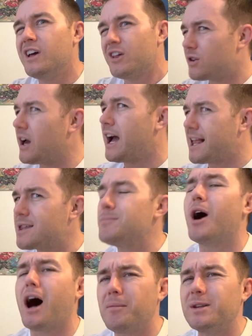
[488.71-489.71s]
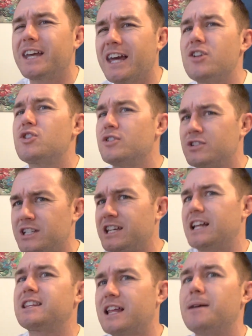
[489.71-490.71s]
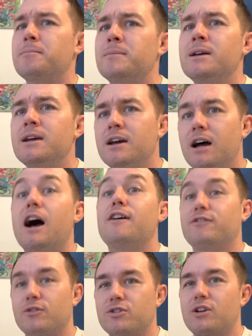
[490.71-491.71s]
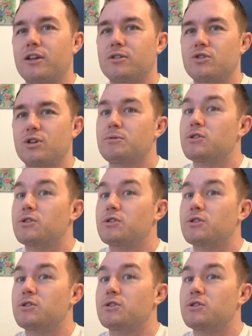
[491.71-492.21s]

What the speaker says: So I had some obligation to get them first authorship.